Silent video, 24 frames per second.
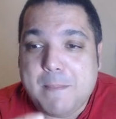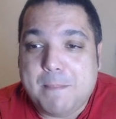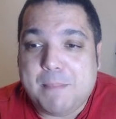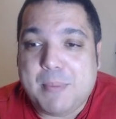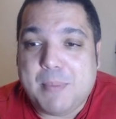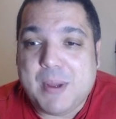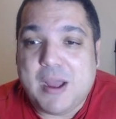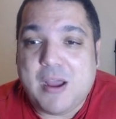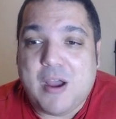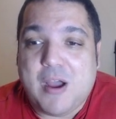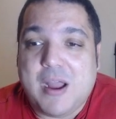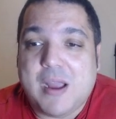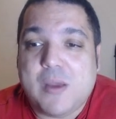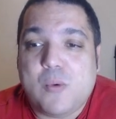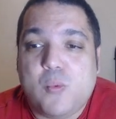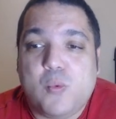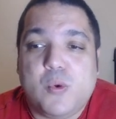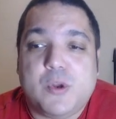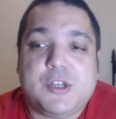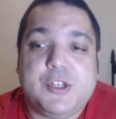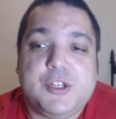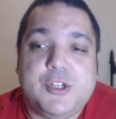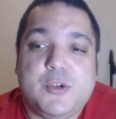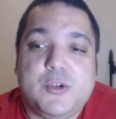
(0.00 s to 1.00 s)
But I
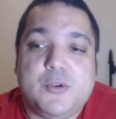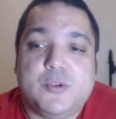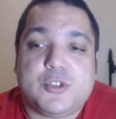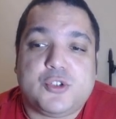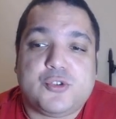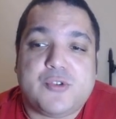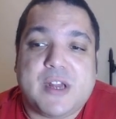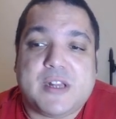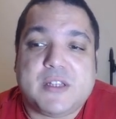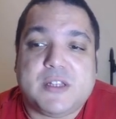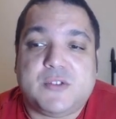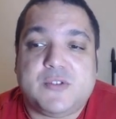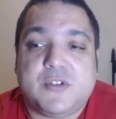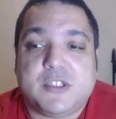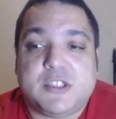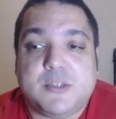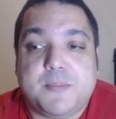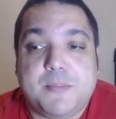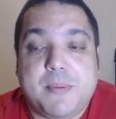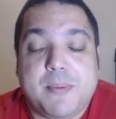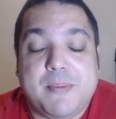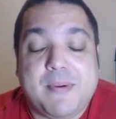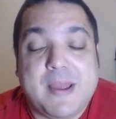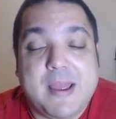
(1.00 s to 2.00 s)
would use transfers
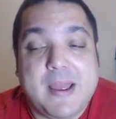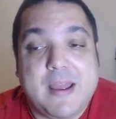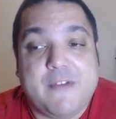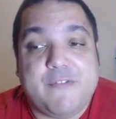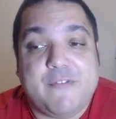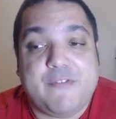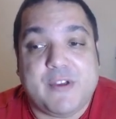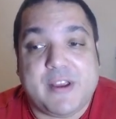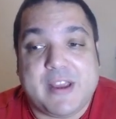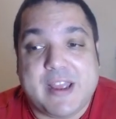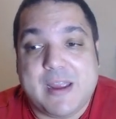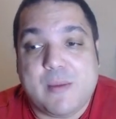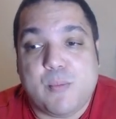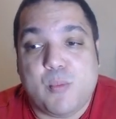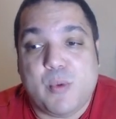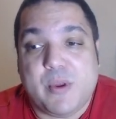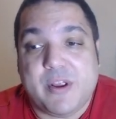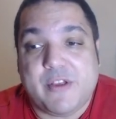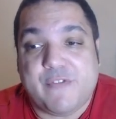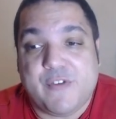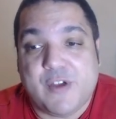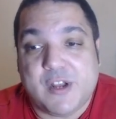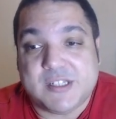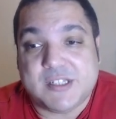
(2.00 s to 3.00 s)
to prepare for game
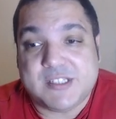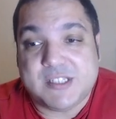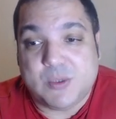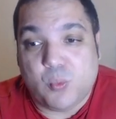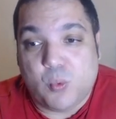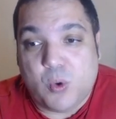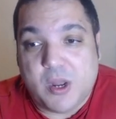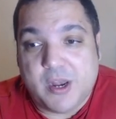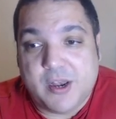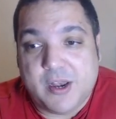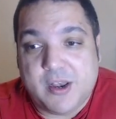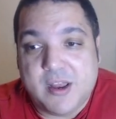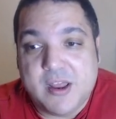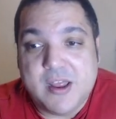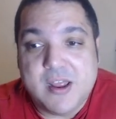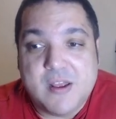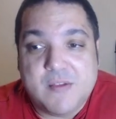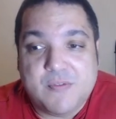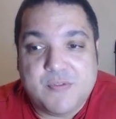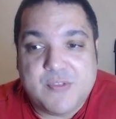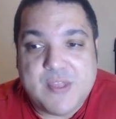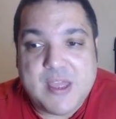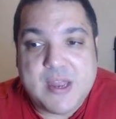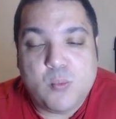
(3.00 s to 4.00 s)
week 31,
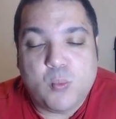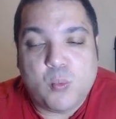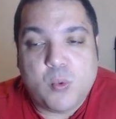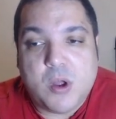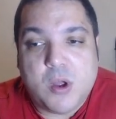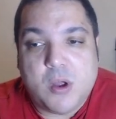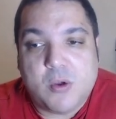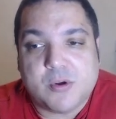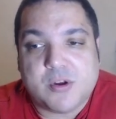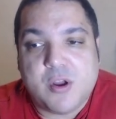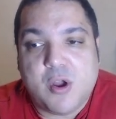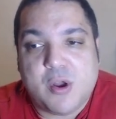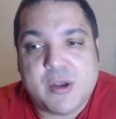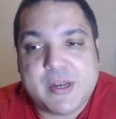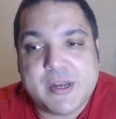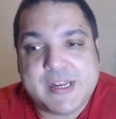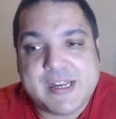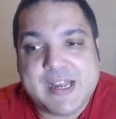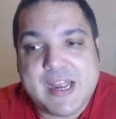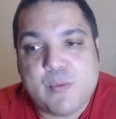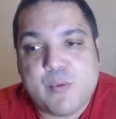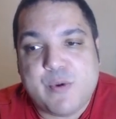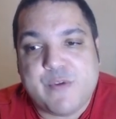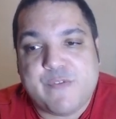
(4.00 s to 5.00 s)
then wildcard in
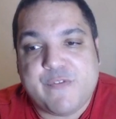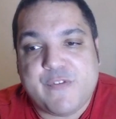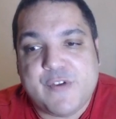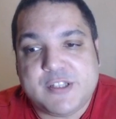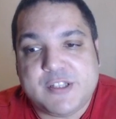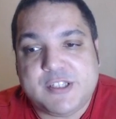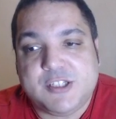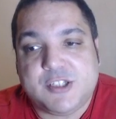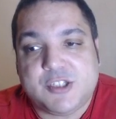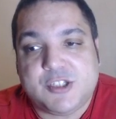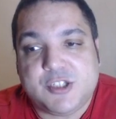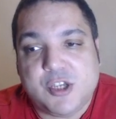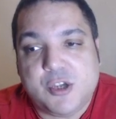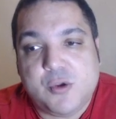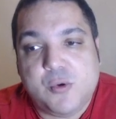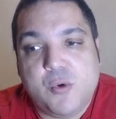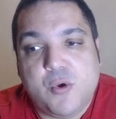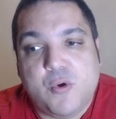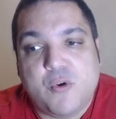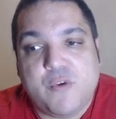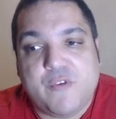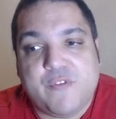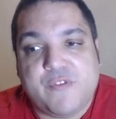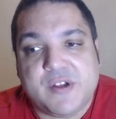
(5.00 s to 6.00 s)
game week 32
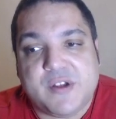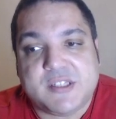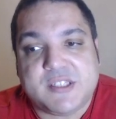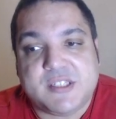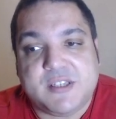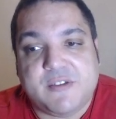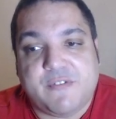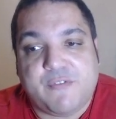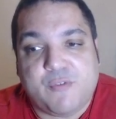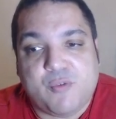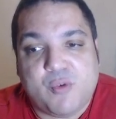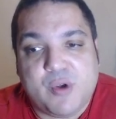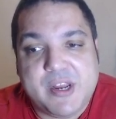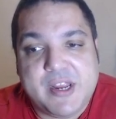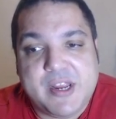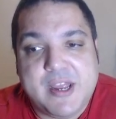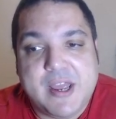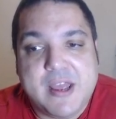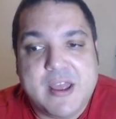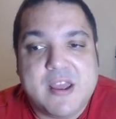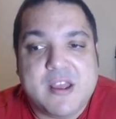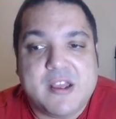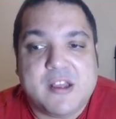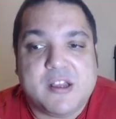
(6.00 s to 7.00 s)
or
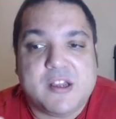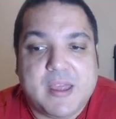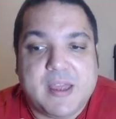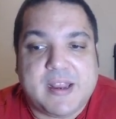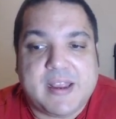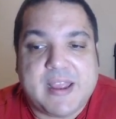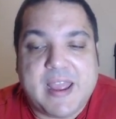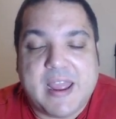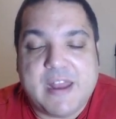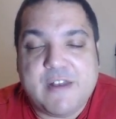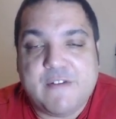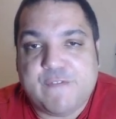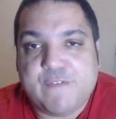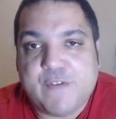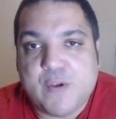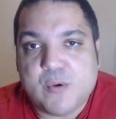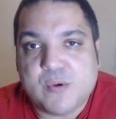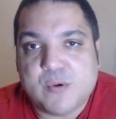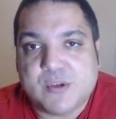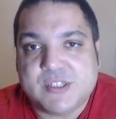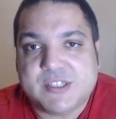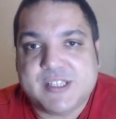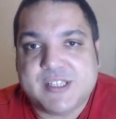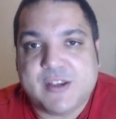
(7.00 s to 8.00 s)
33, again
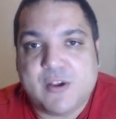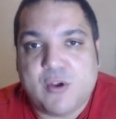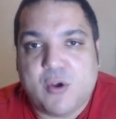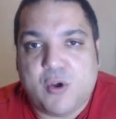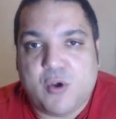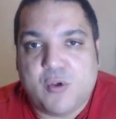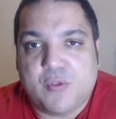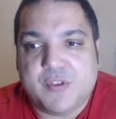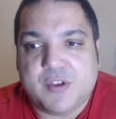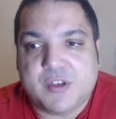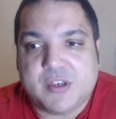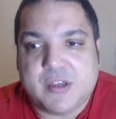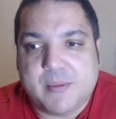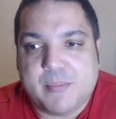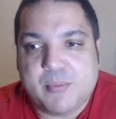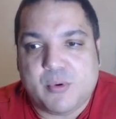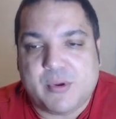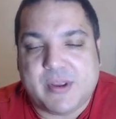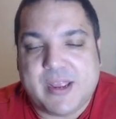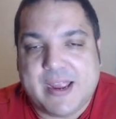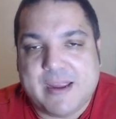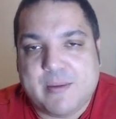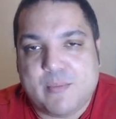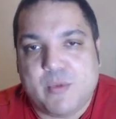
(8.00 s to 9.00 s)
focusing on the double
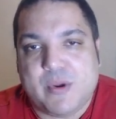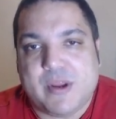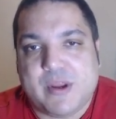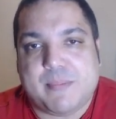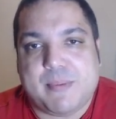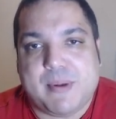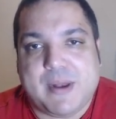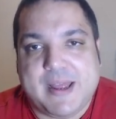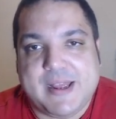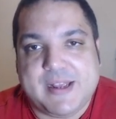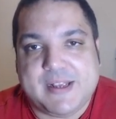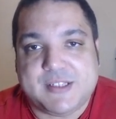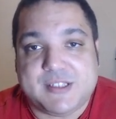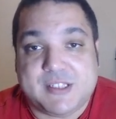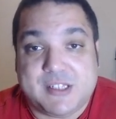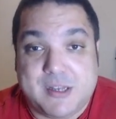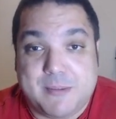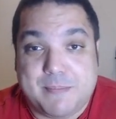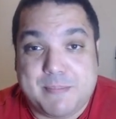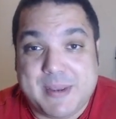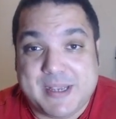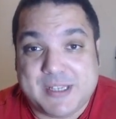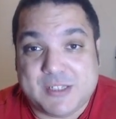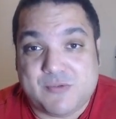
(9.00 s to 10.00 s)
game week players and
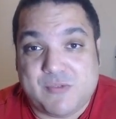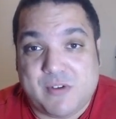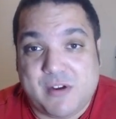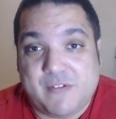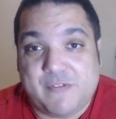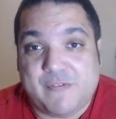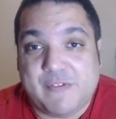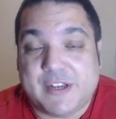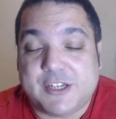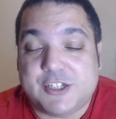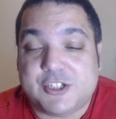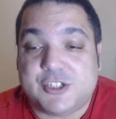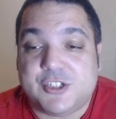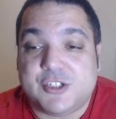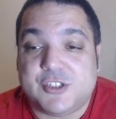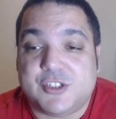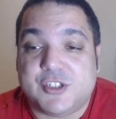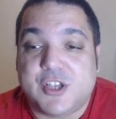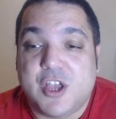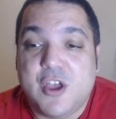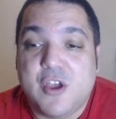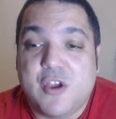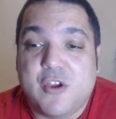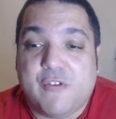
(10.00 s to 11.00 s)
the best run of
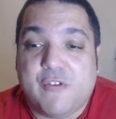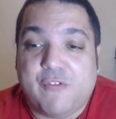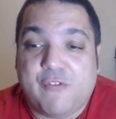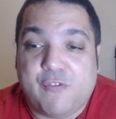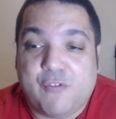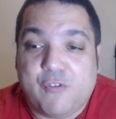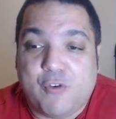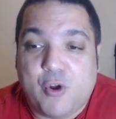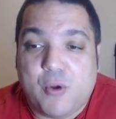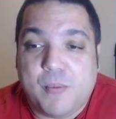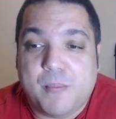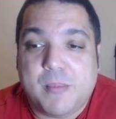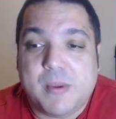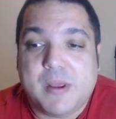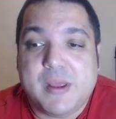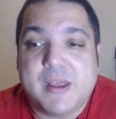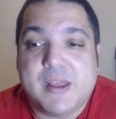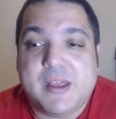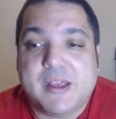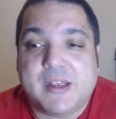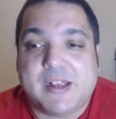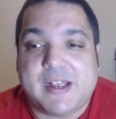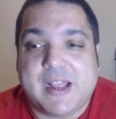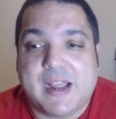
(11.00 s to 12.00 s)
fixtures from
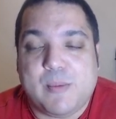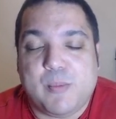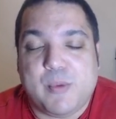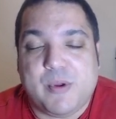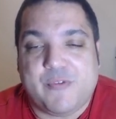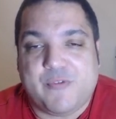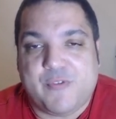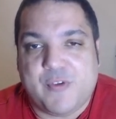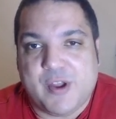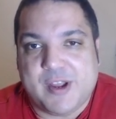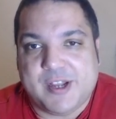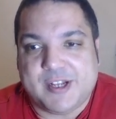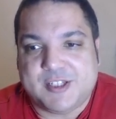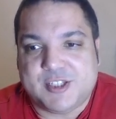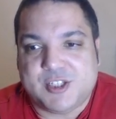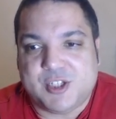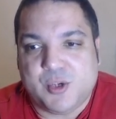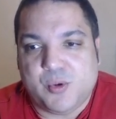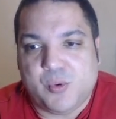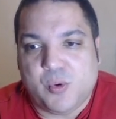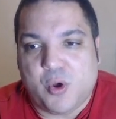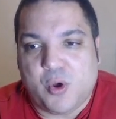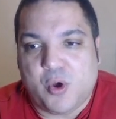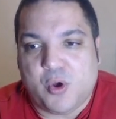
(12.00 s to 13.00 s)
game week
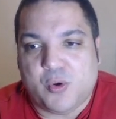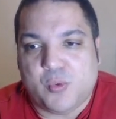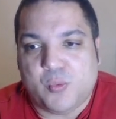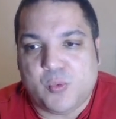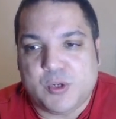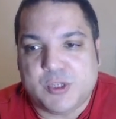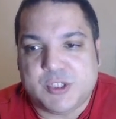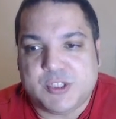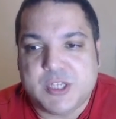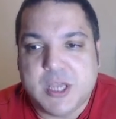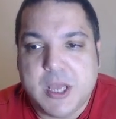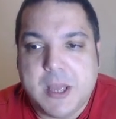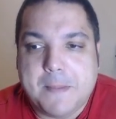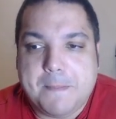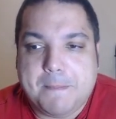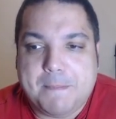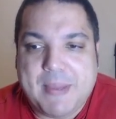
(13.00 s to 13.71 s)
32 onwards.